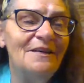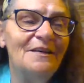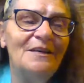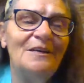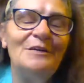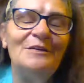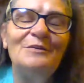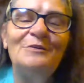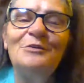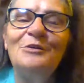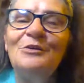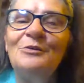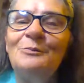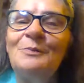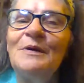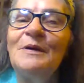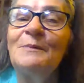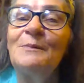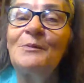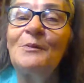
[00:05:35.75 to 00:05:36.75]
You new
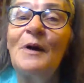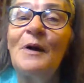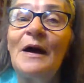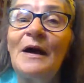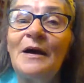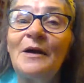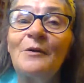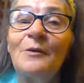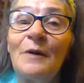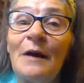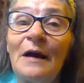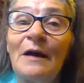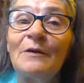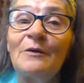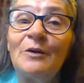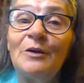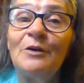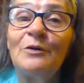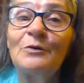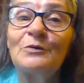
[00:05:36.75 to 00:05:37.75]
people, hang around.
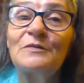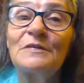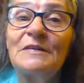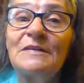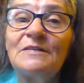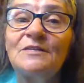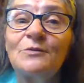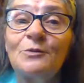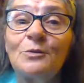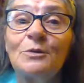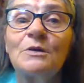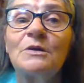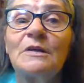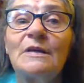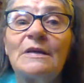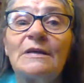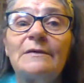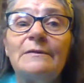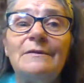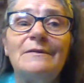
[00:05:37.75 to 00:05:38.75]
You're going to see squirrely.